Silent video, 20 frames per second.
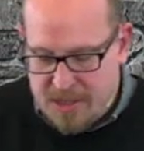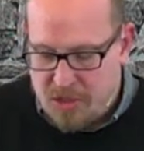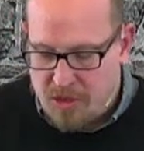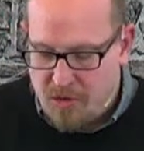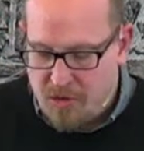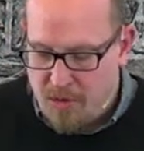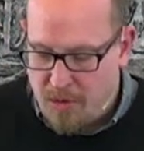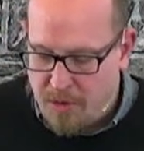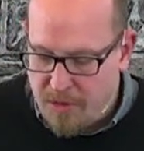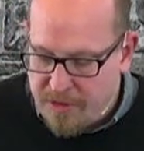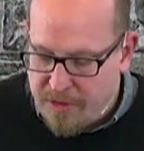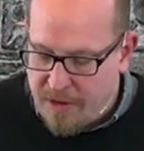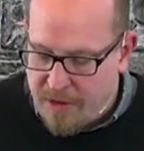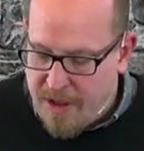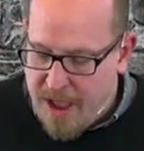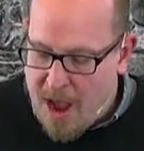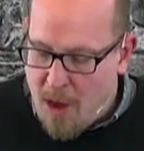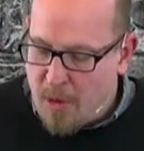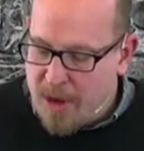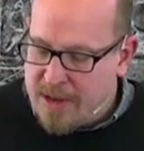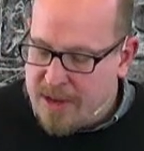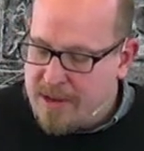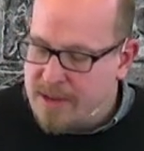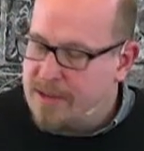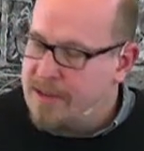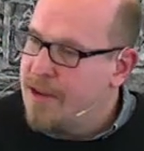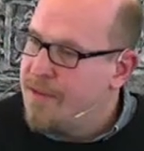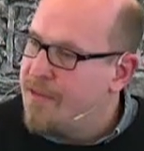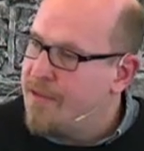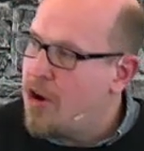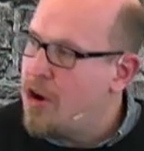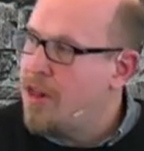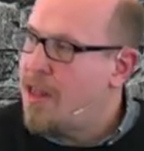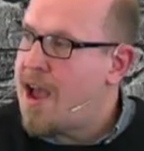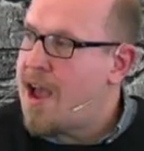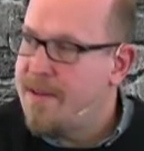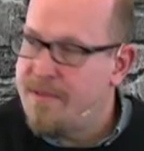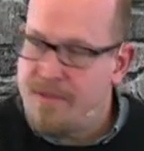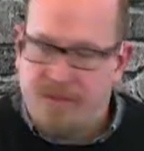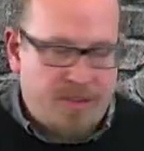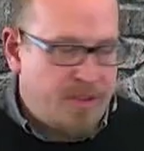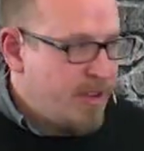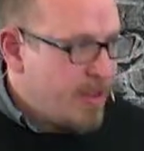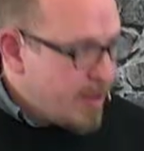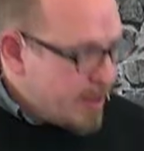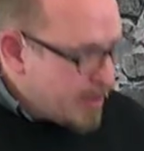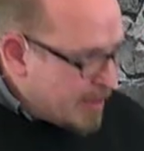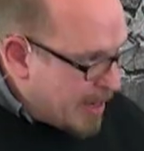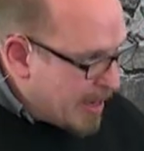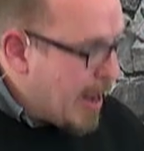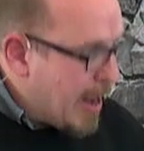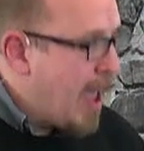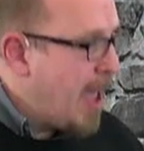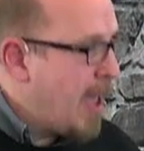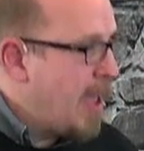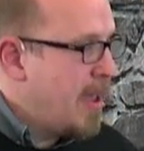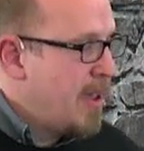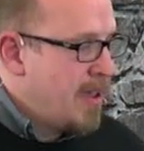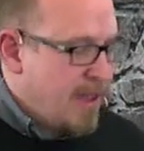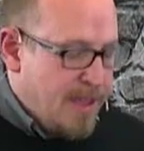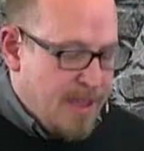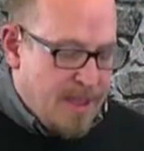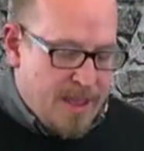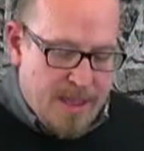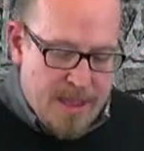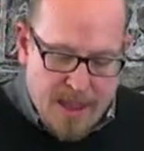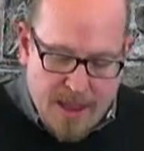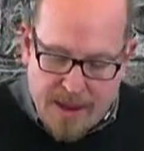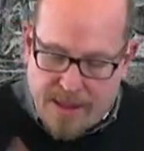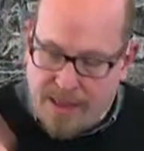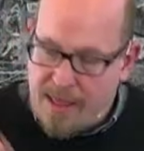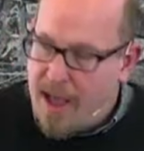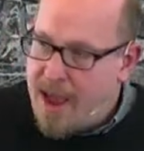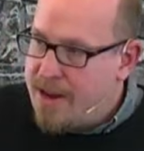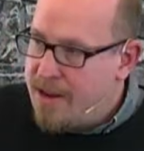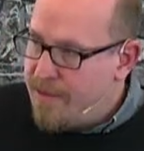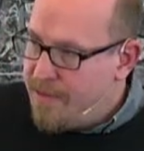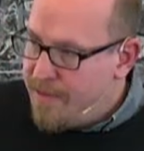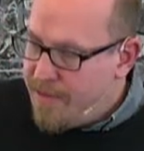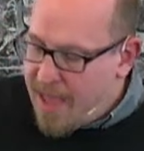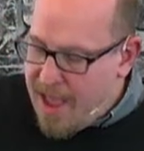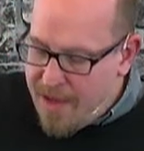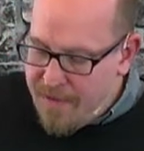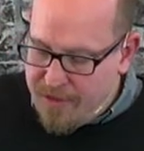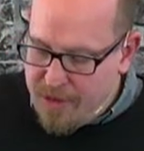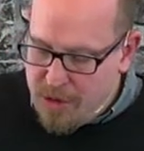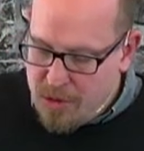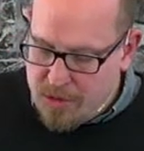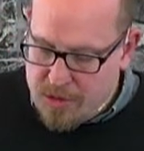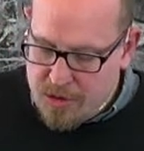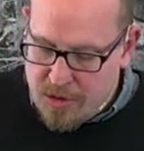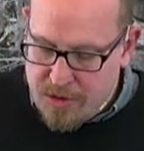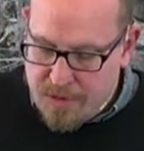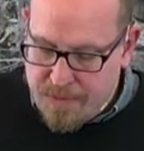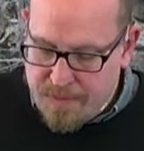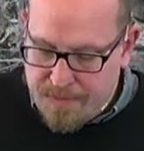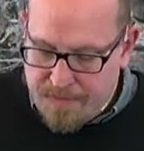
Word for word: these truths on how we to live our lives today in light of that future.